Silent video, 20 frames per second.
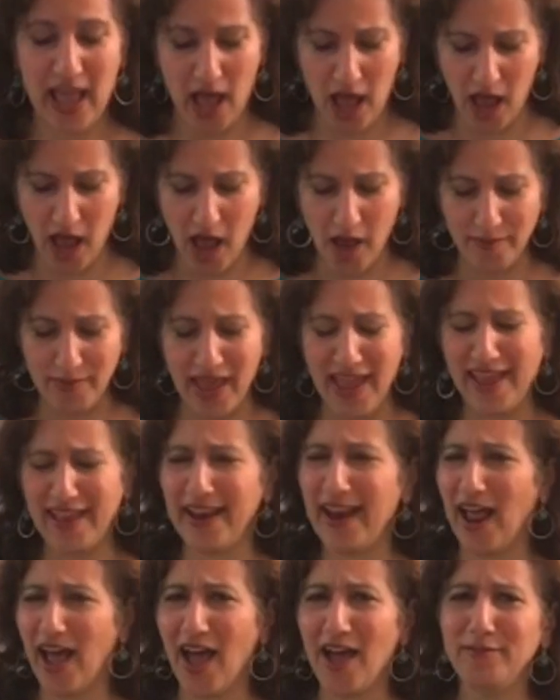
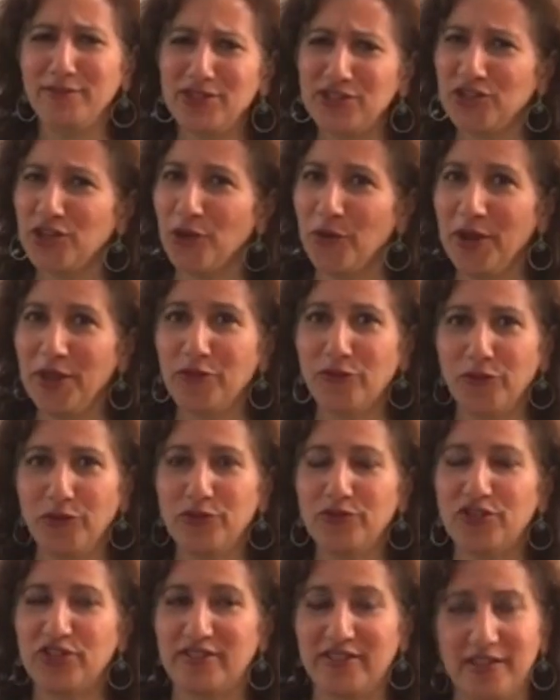And I'm just going
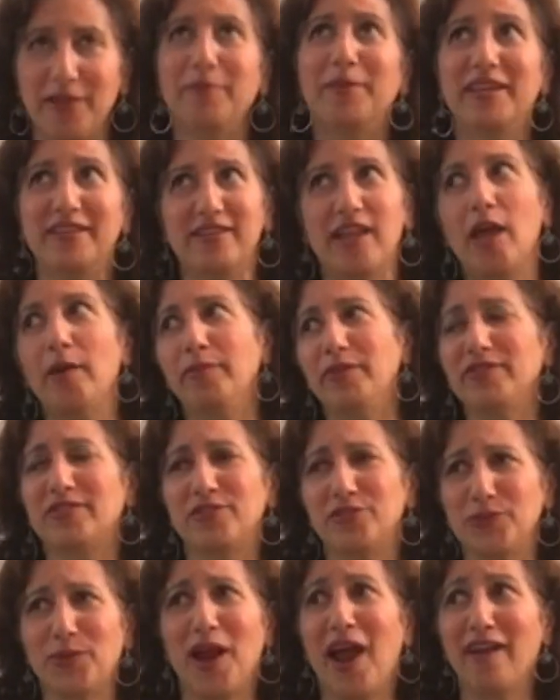through just some examples
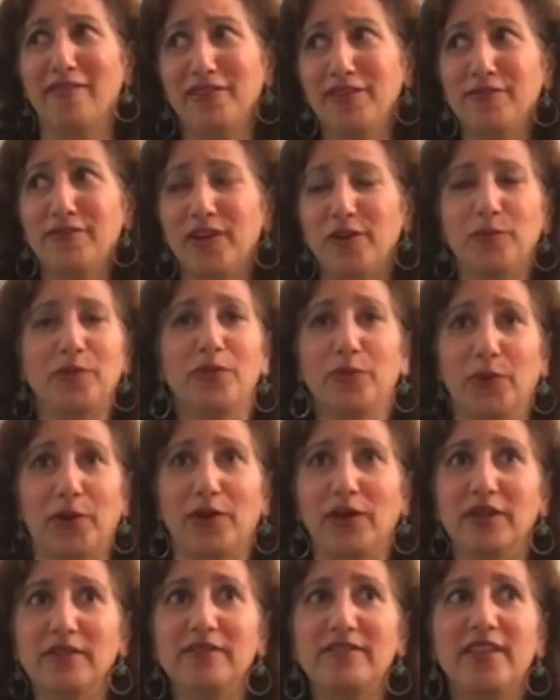because we're having fun with
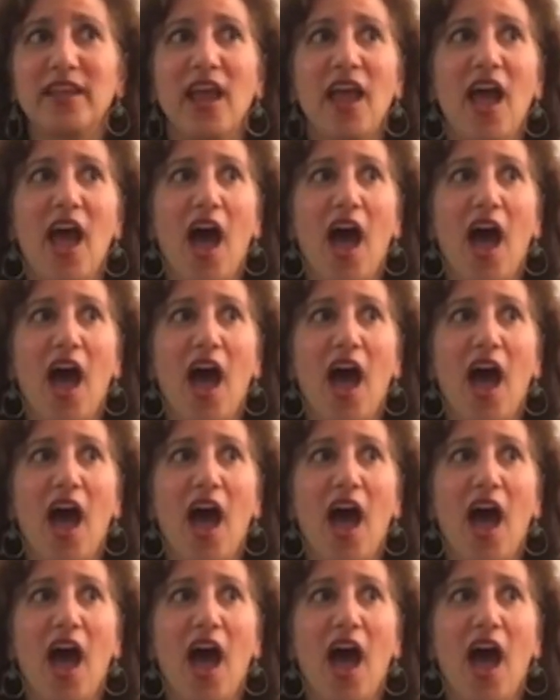words.